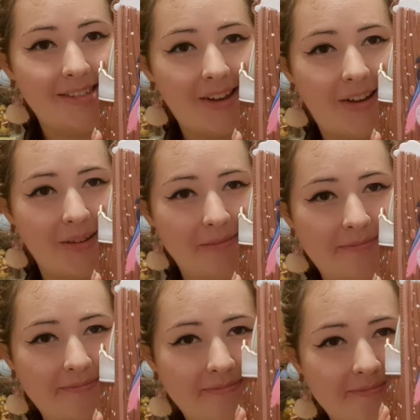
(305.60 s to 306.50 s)
So
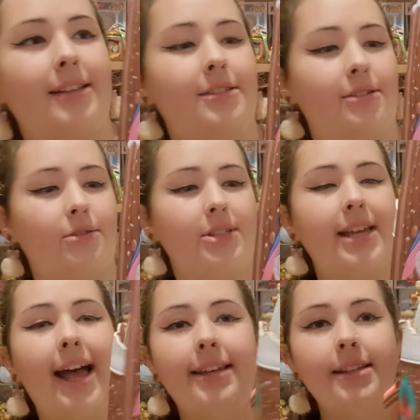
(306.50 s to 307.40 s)
It's your
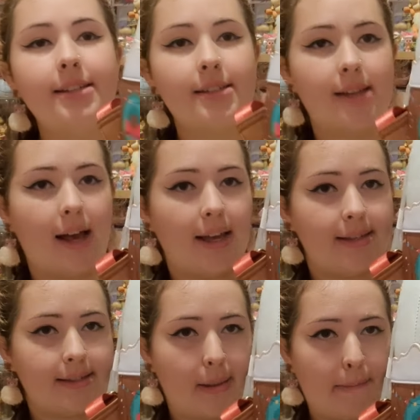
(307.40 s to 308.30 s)
standard
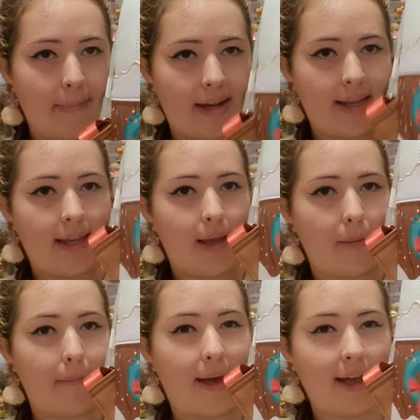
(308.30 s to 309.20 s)
size mini
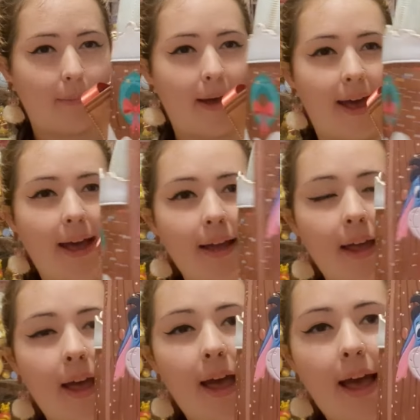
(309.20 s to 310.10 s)
backpack.
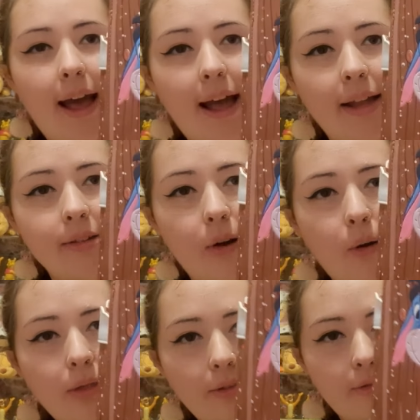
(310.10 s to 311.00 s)
And on the